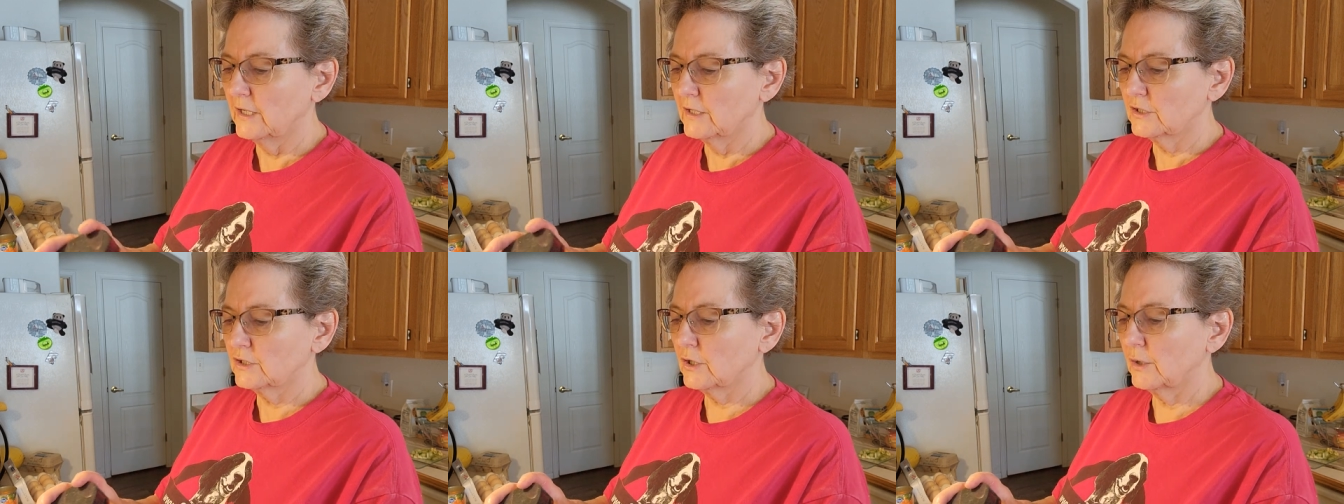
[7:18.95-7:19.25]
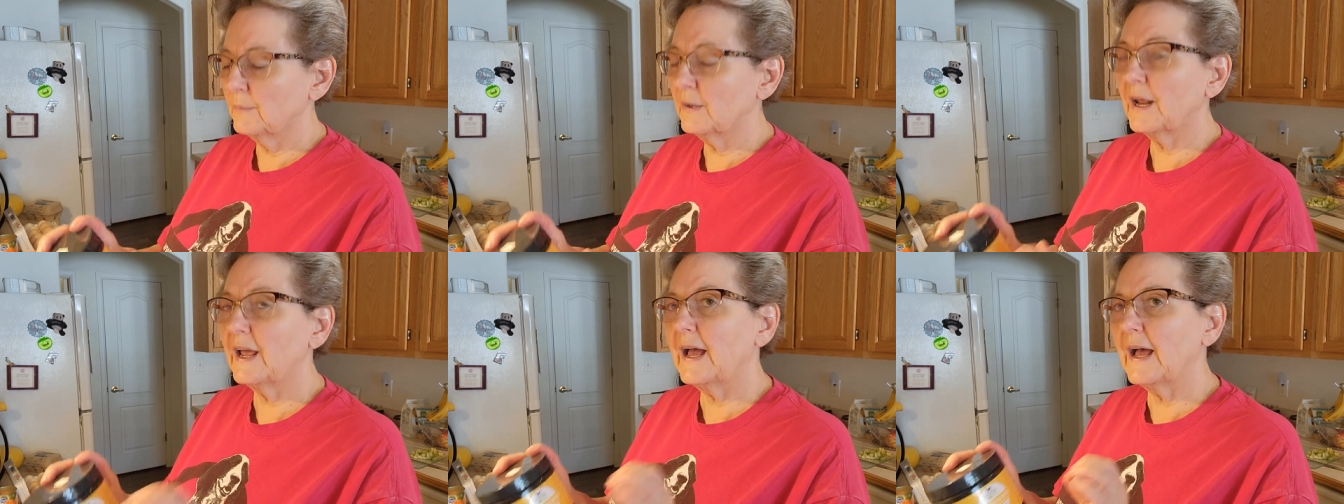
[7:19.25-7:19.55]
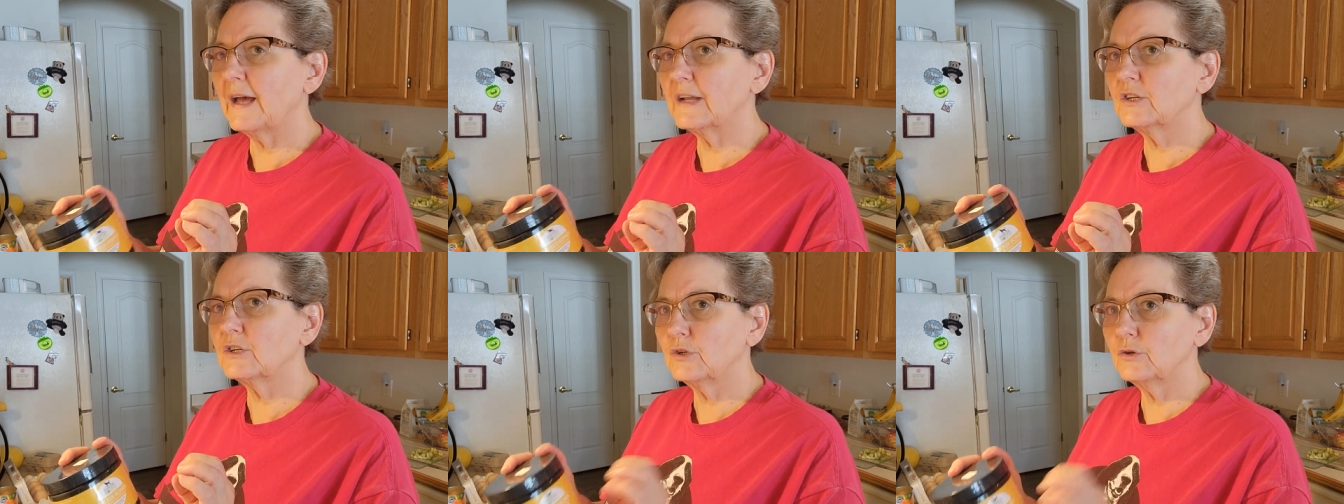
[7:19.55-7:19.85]
So I'm going to
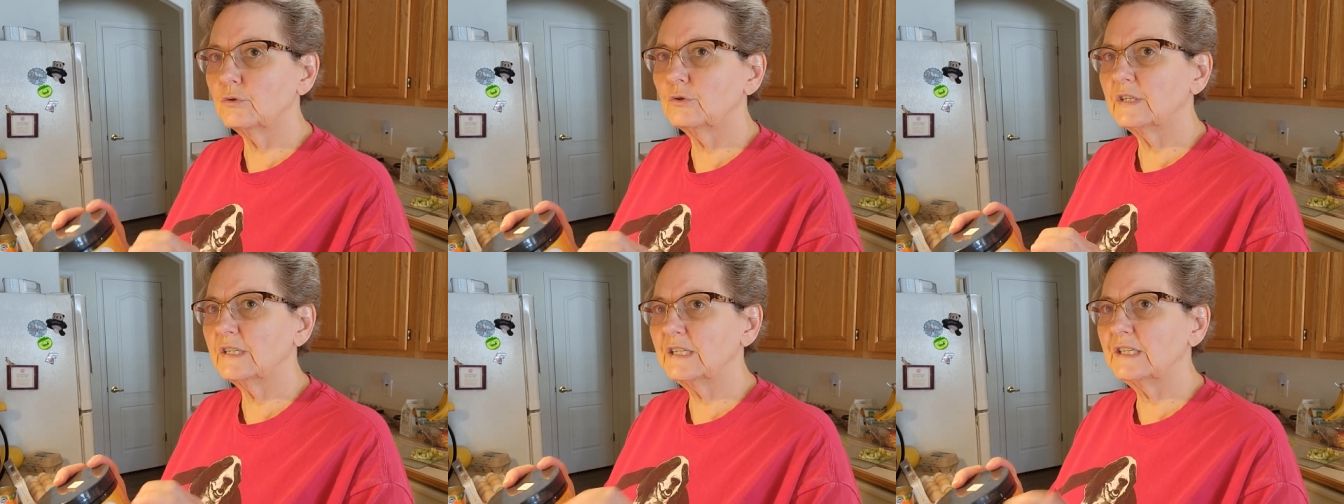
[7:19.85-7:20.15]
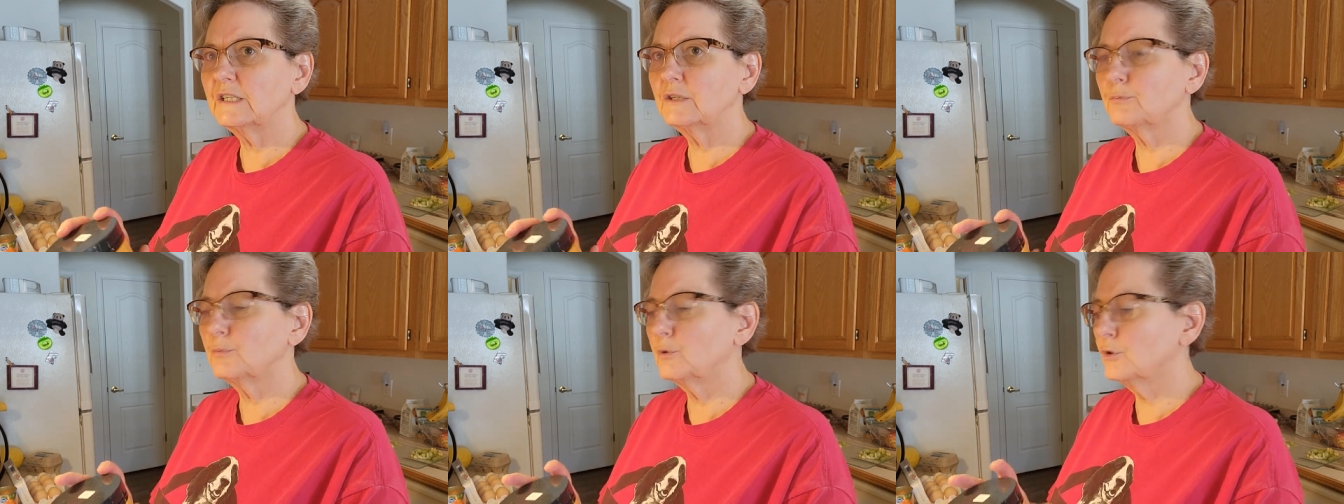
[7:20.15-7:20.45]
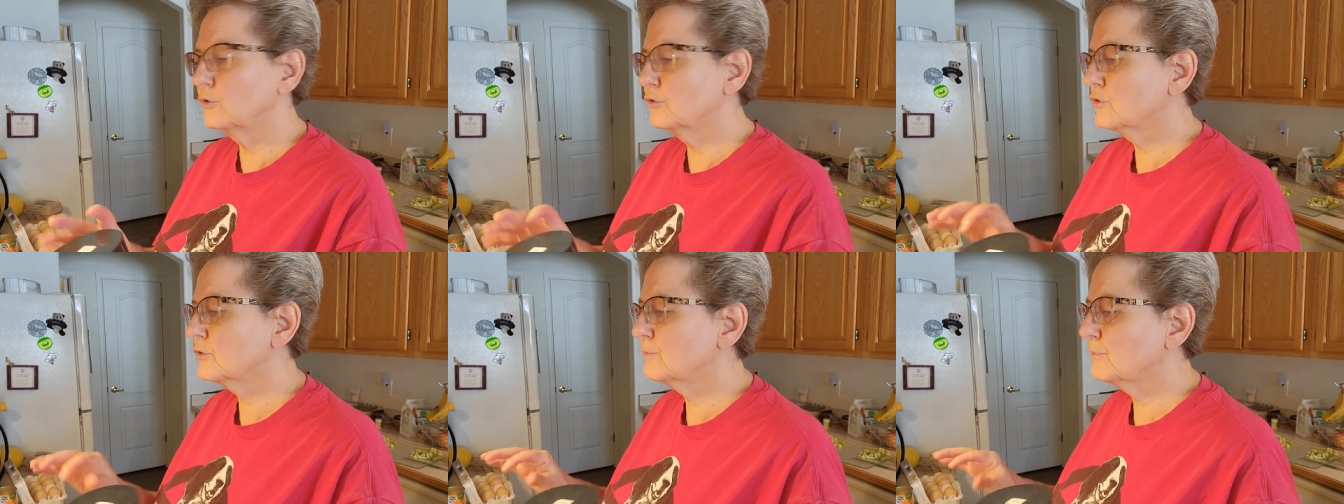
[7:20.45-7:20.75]
add two
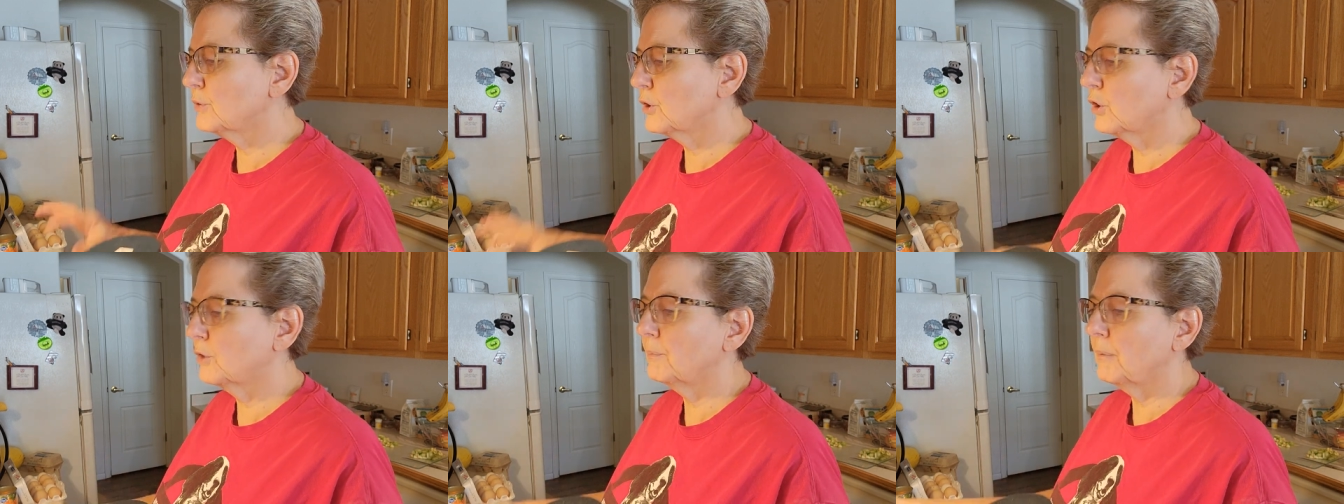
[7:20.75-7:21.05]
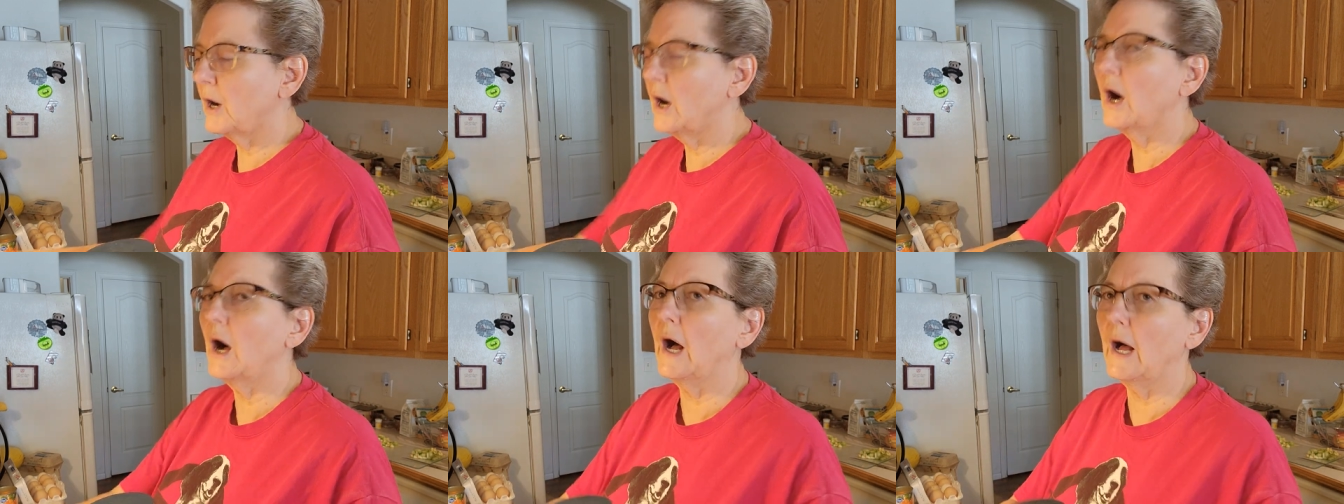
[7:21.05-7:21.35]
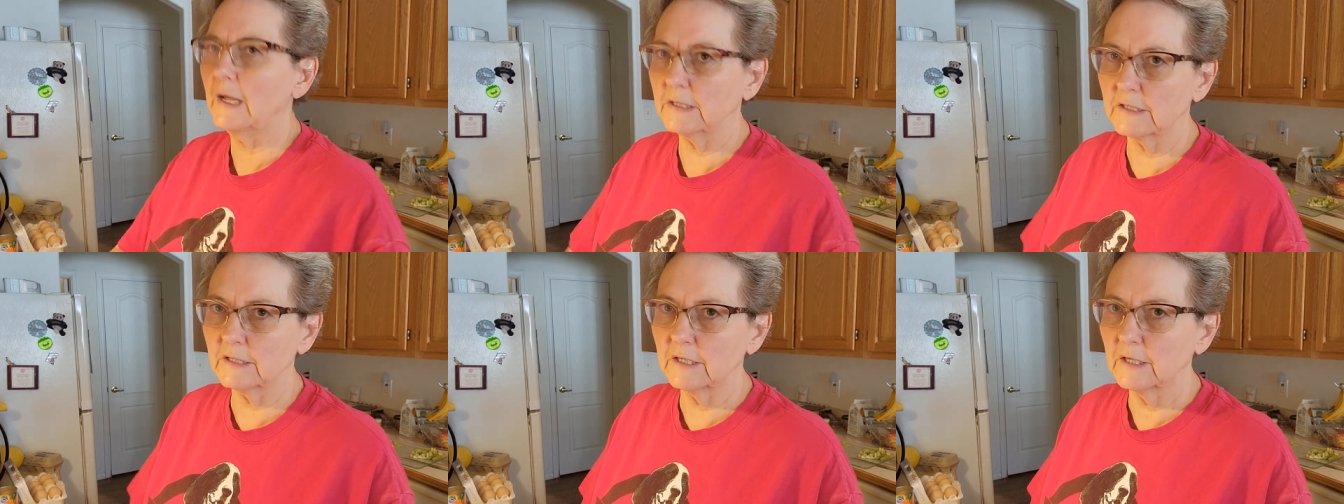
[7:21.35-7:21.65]
teaspoons per
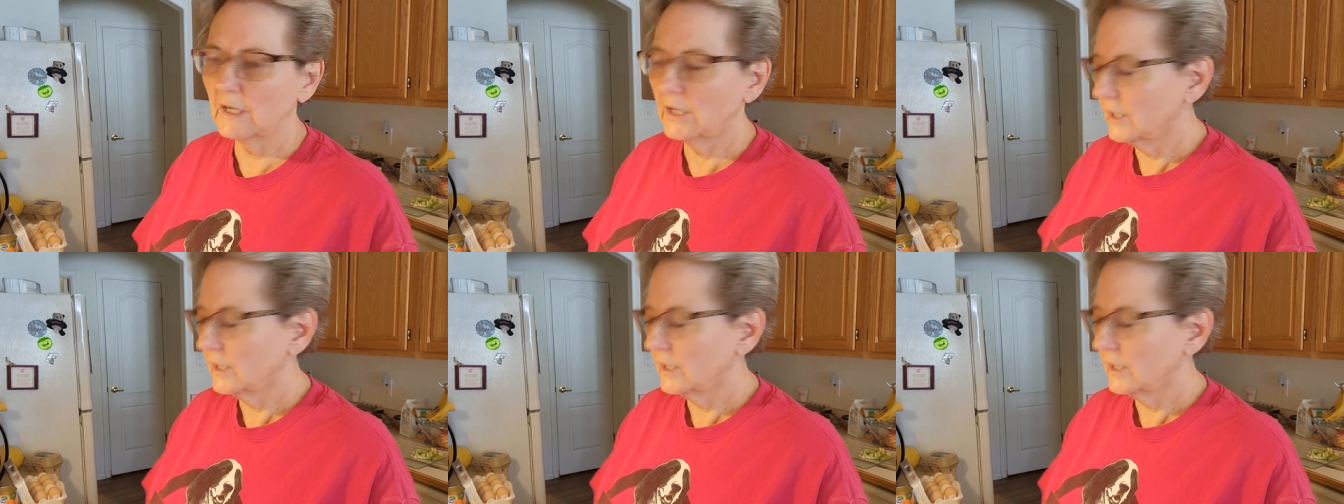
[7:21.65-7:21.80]
pot.